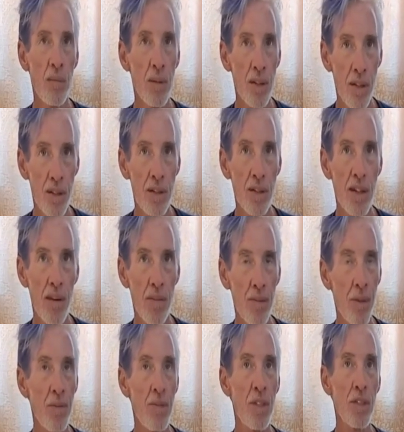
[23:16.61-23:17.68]
But I'm
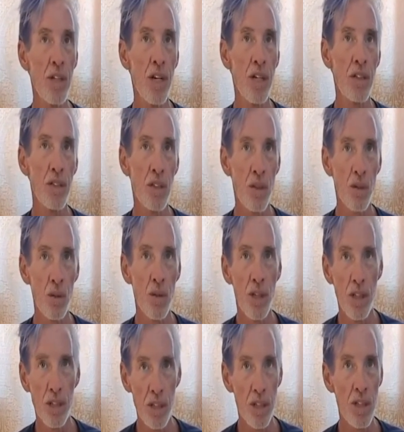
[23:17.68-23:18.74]
56, so
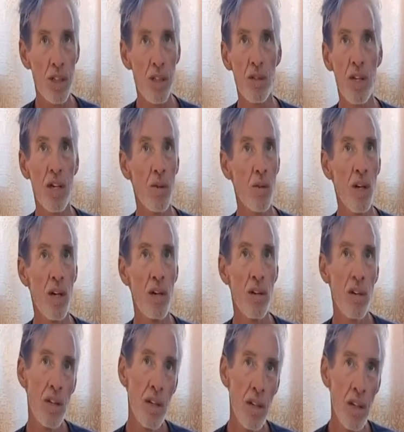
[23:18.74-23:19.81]
initially they're like,
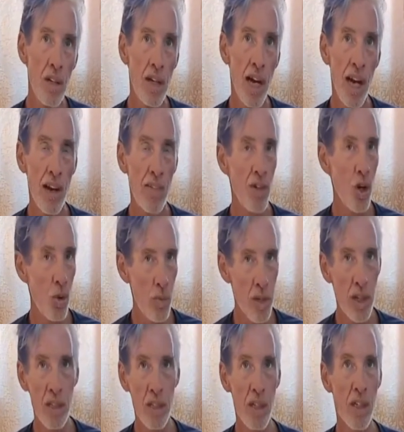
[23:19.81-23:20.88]
well, I have no
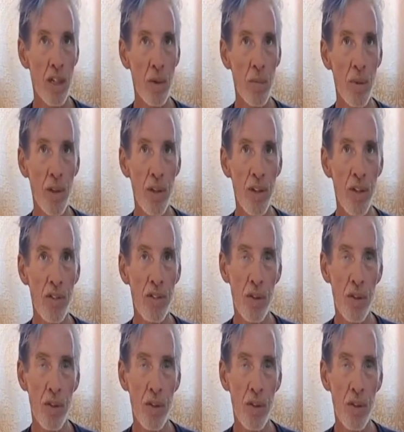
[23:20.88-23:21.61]
military experience.